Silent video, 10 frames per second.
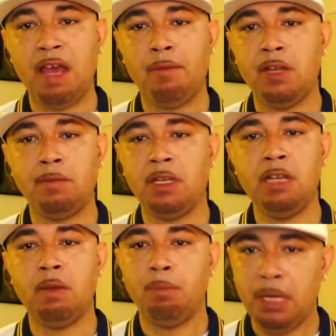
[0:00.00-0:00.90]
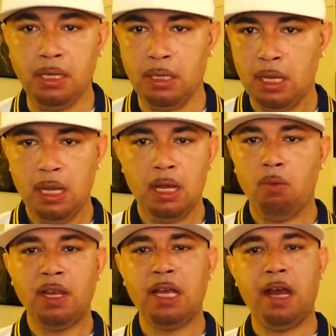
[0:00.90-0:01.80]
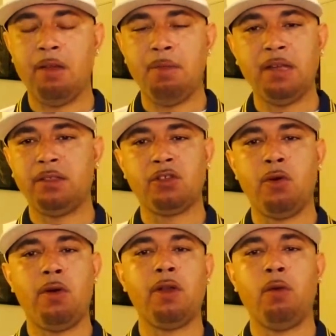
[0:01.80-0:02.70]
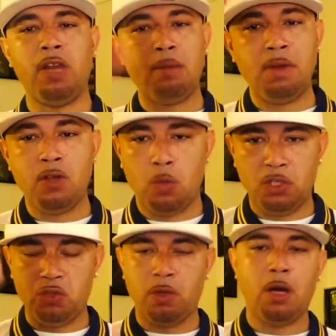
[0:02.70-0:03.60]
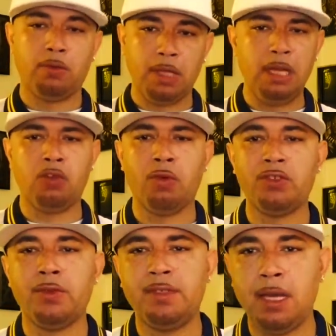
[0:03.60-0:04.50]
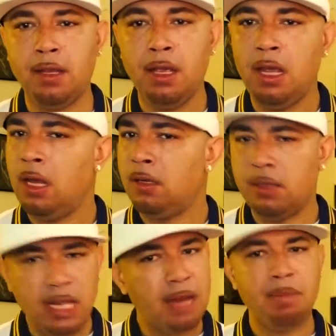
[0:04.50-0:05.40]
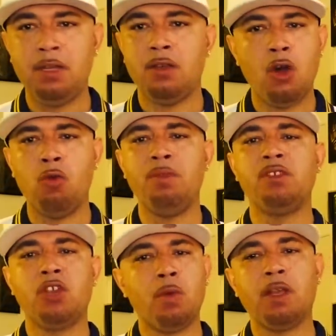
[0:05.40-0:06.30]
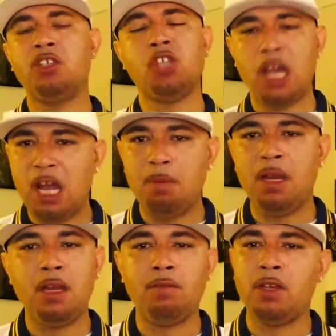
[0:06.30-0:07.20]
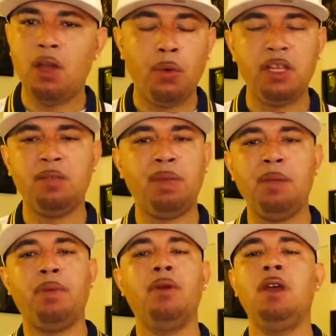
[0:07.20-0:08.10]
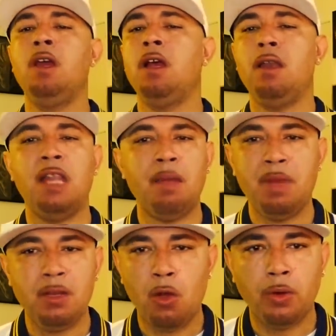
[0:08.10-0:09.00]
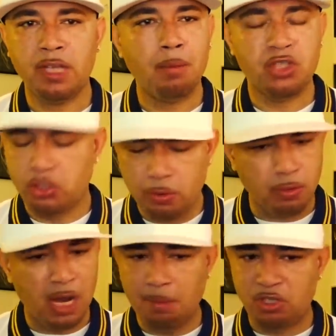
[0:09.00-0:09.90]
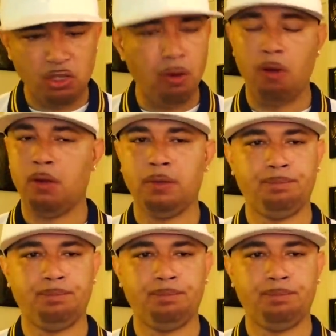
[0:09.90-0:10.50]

even have enough to even pee. What kind of mess is going on? Let me know what you all think, Crystal City. Let me know. Missouri, chime in. If you know these people, let me know. Cause I'm sure, I'm sure,